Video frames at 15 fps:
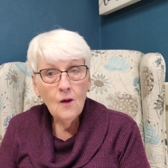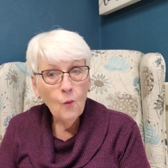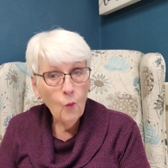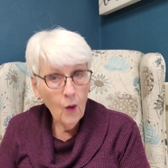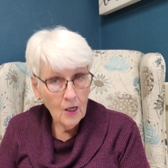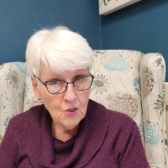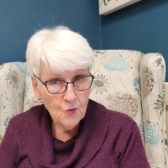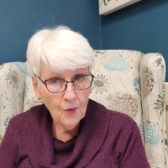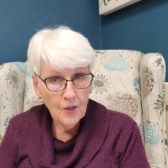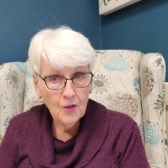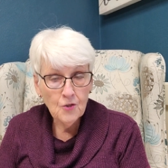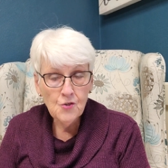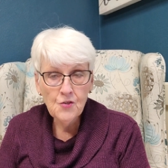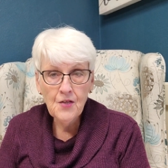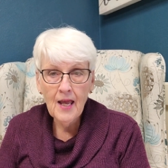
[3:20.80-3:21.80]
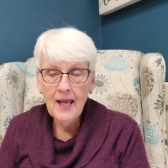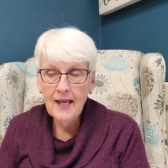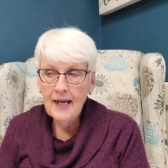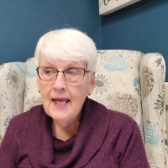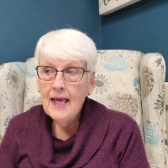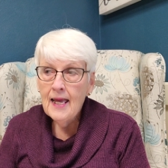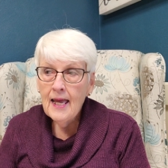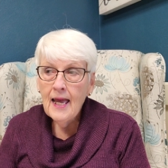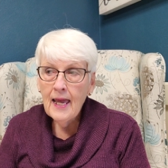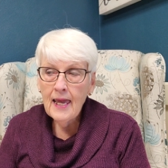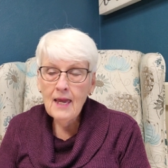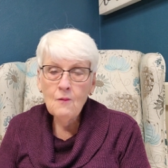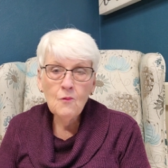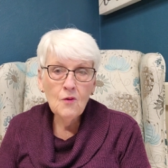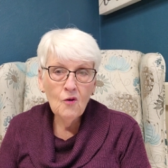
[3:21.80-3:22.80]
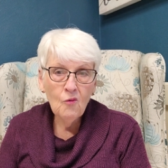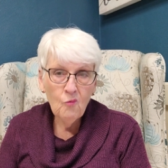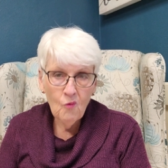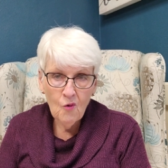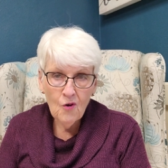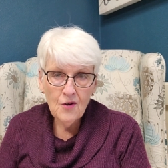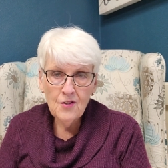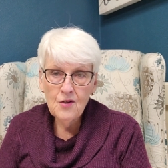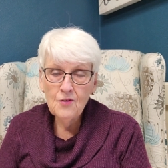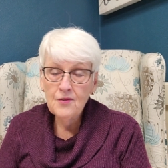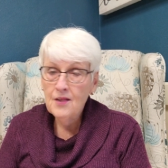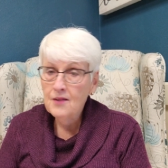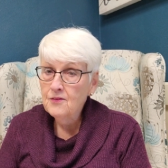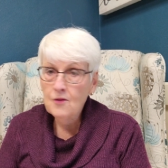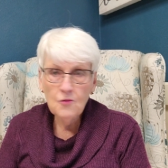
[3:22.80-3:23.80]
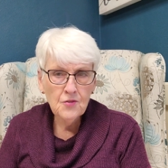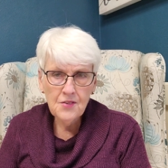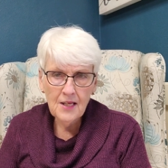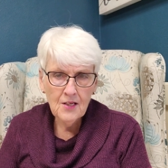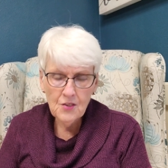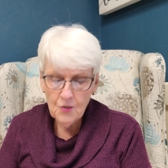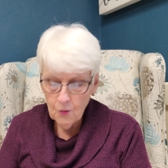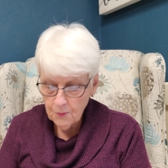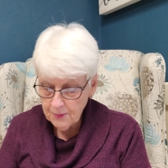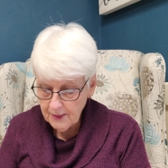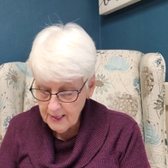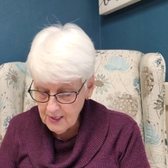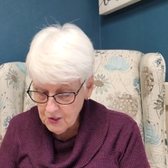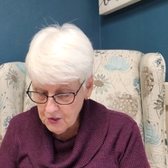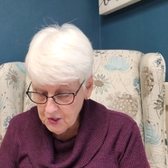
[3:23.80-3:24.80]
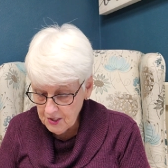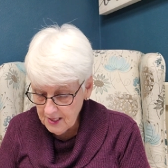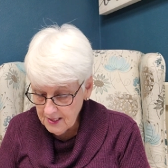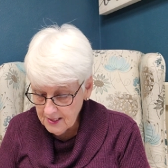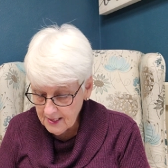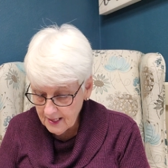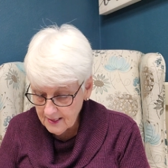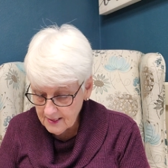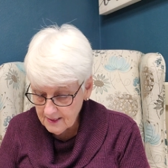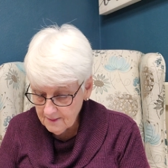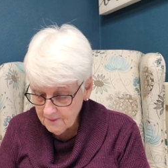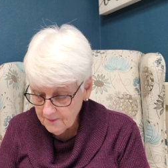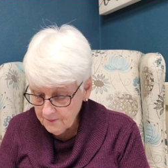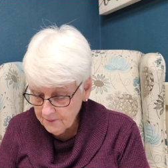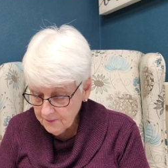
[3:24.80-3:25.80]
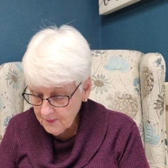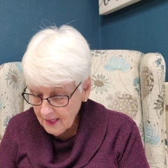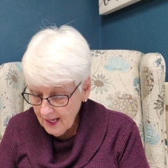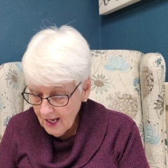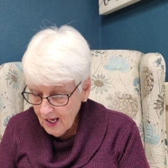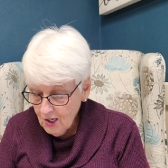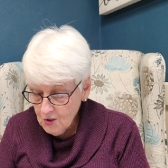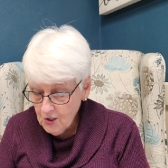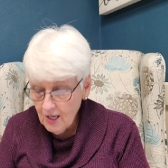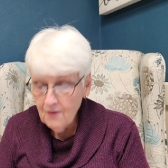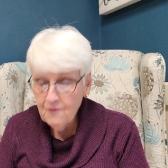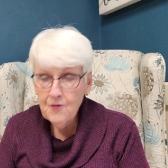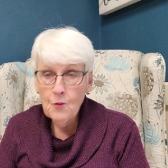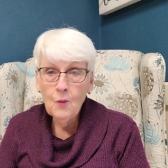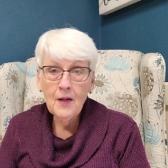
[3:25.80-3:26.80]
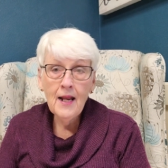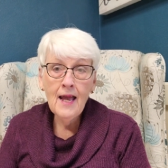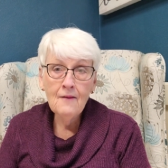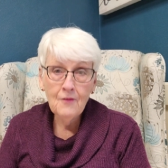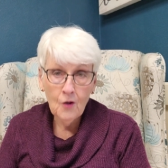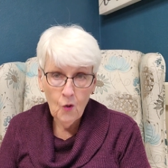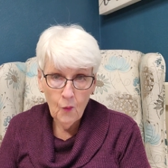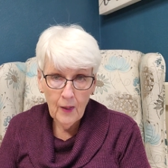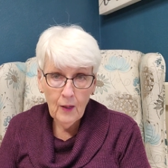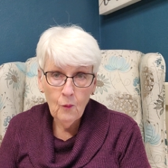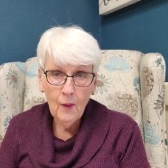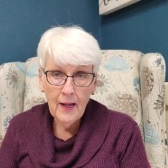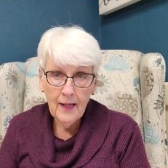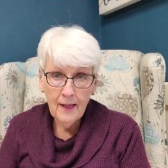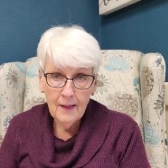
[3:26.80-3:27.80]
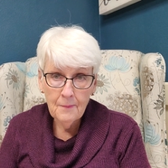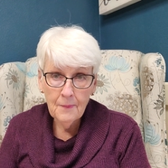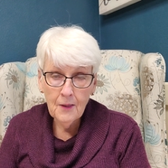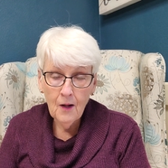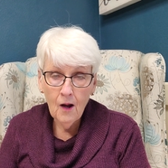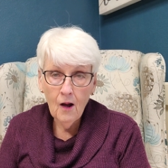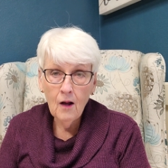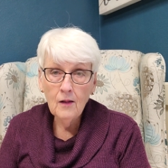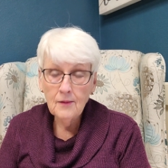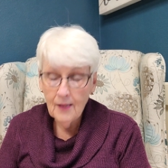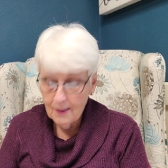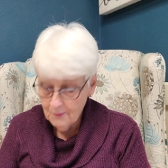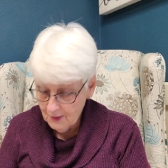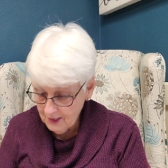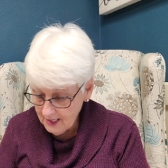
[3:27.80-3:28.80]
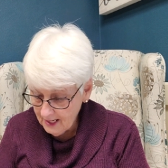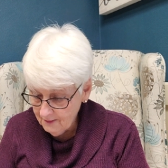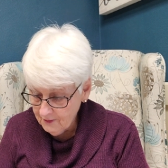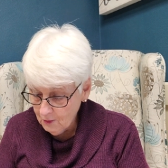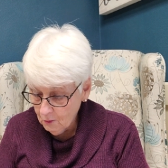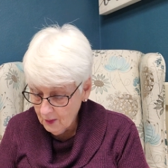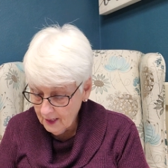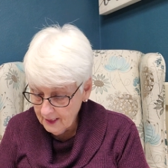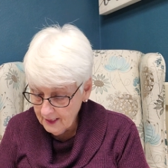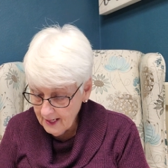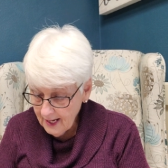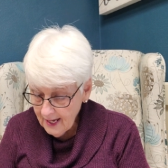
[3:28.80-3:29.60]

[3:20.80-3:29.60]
Watch what you're saying. He will warn you that those things don't please Jesus. If you want to have a quick wake-up call, I'm going to give you one.